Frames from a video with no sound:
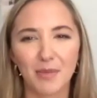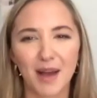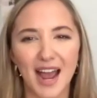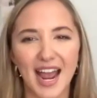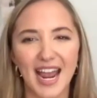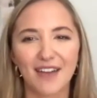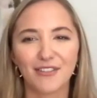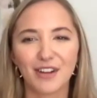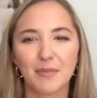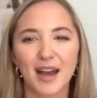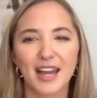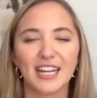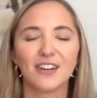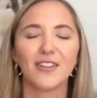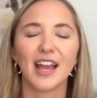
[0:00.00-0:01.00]
by
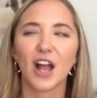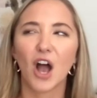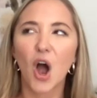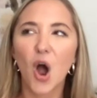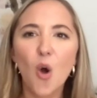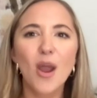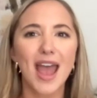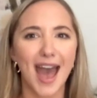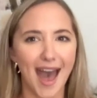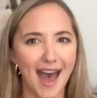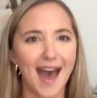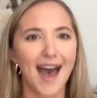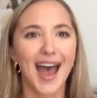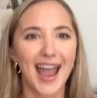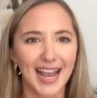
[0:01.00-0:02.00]
everybody, you're like, oh yeah,
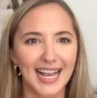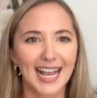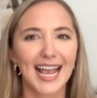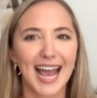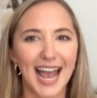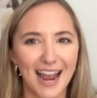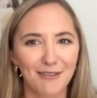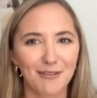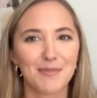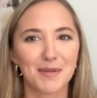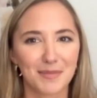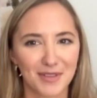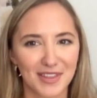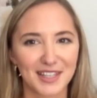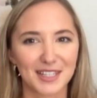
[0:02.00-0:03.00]
I I
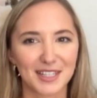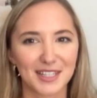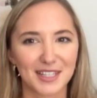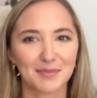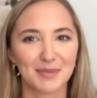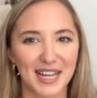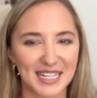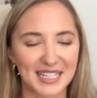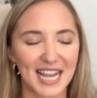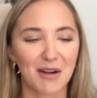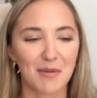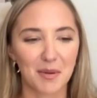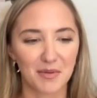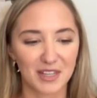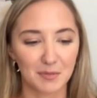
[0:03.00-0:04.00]
remember this place. I
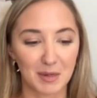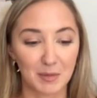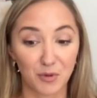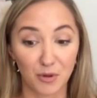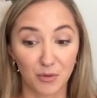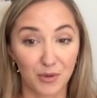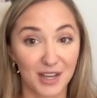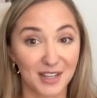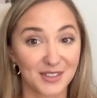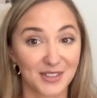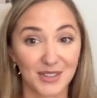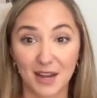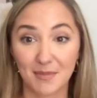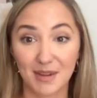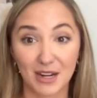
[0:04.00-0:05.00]
remember these people because
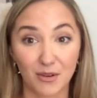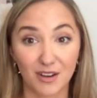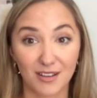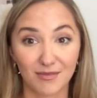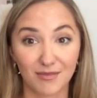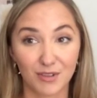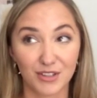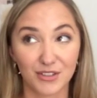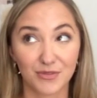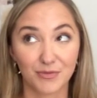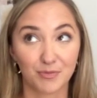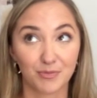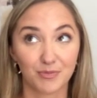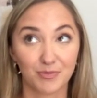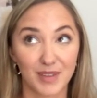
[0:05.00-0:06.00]
I mean it was
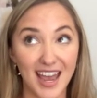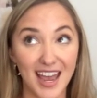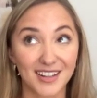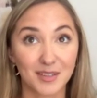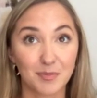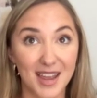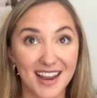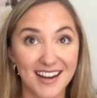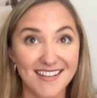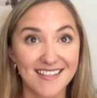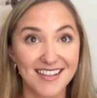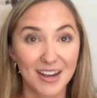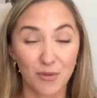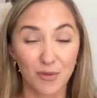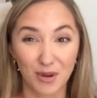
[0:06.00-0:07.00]
yeah, it's been
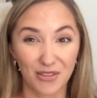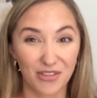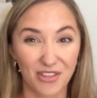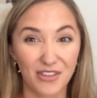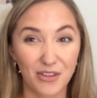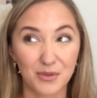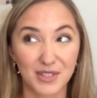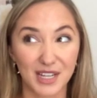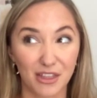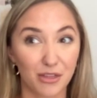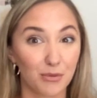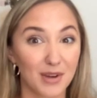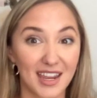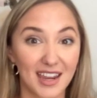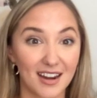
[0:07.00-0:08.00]
I think there was like
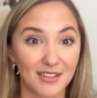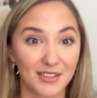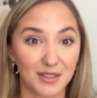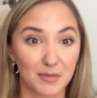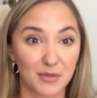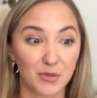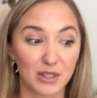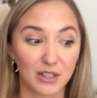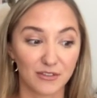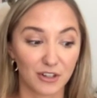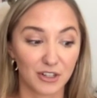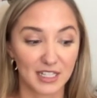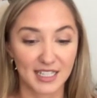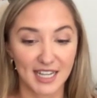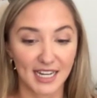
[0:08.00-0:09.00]
three years in between the
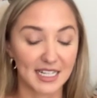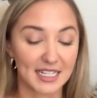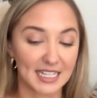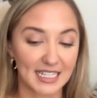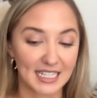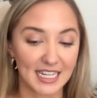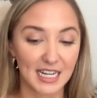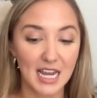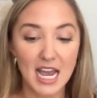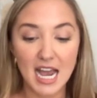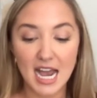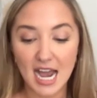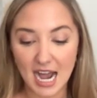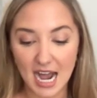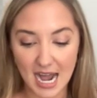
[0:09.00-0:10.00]
first and second season.
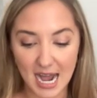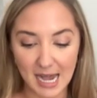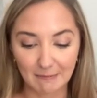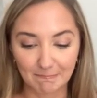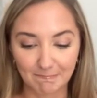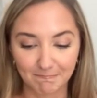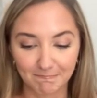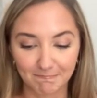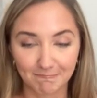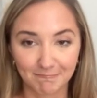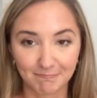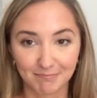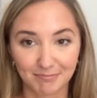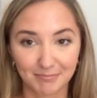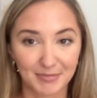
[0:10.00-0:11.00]
Um,
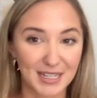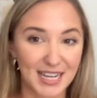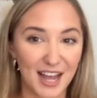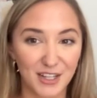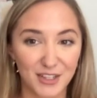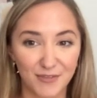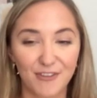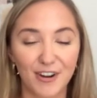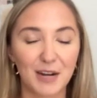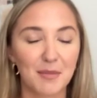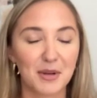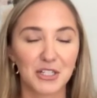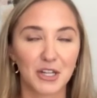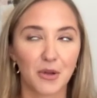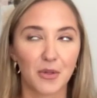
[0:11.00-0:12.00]
but yeah, it's very
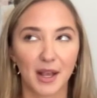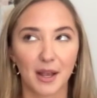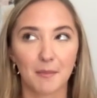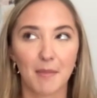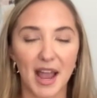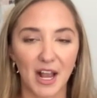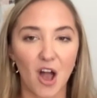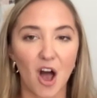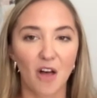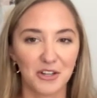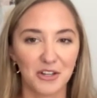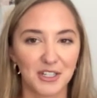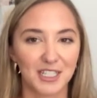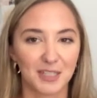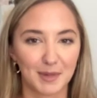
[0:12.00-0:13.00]
much so like my
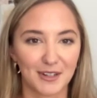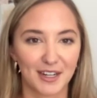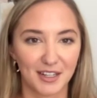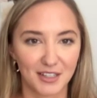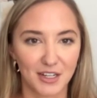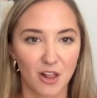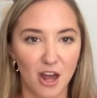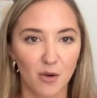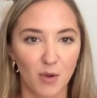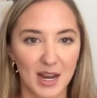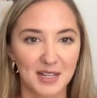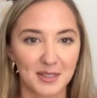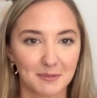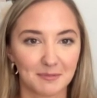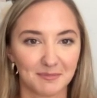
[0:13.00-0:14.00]
college experience in a lot of
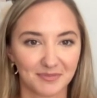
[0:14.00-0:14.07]
ways